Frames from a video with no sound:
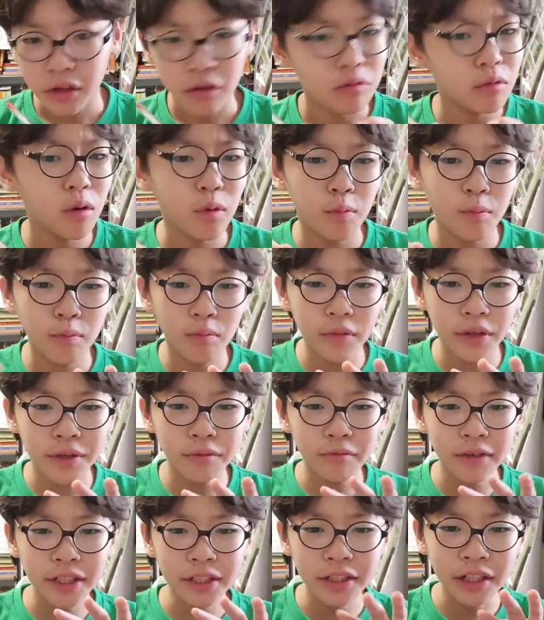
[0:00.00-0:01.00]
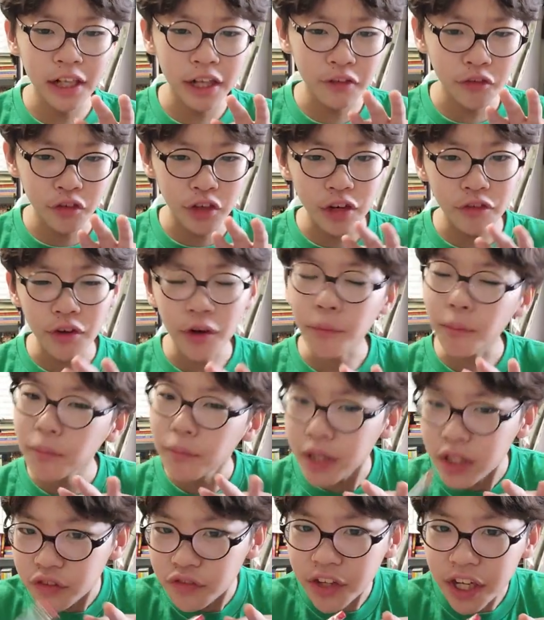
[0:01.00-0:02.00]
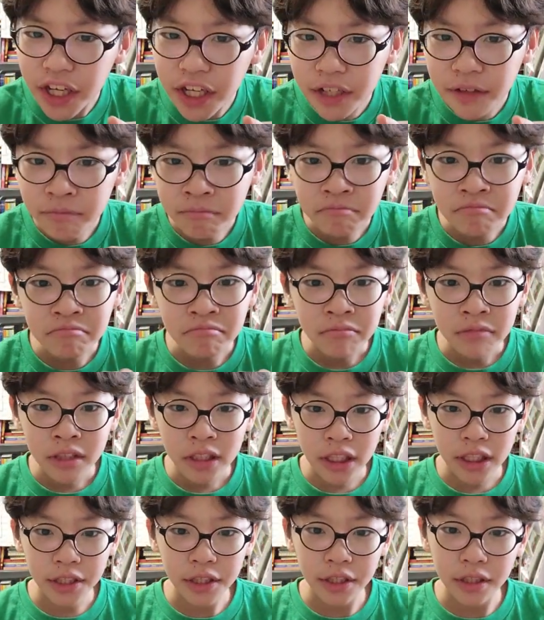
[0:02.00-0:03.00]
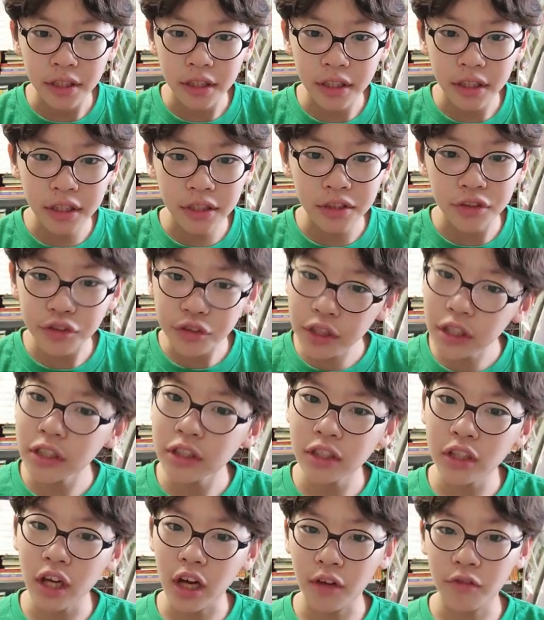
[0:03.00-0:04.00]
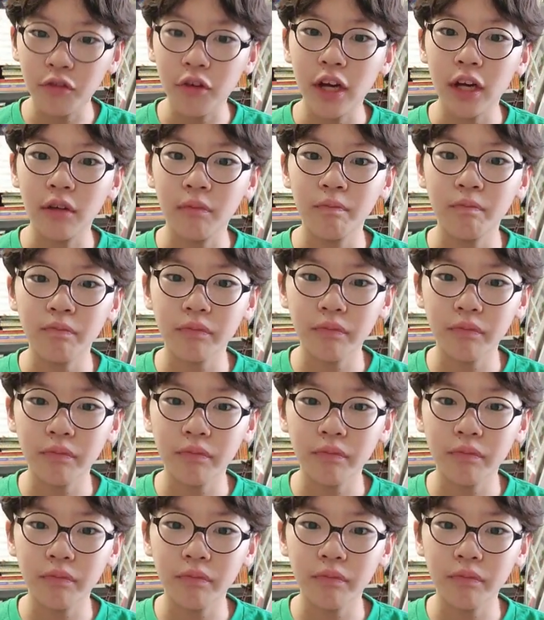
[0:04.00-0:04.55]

Well, in Ways to Live Forever movie, it starts off well.